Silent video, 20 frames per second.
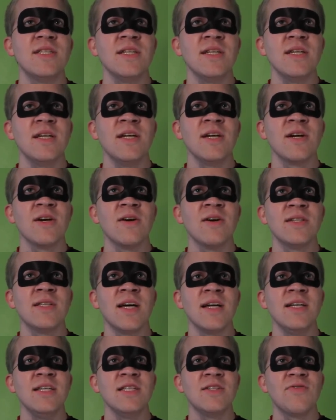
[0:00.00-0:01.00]
here is
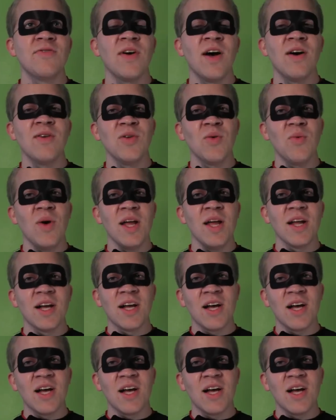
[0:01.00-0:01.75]
that he's found a way to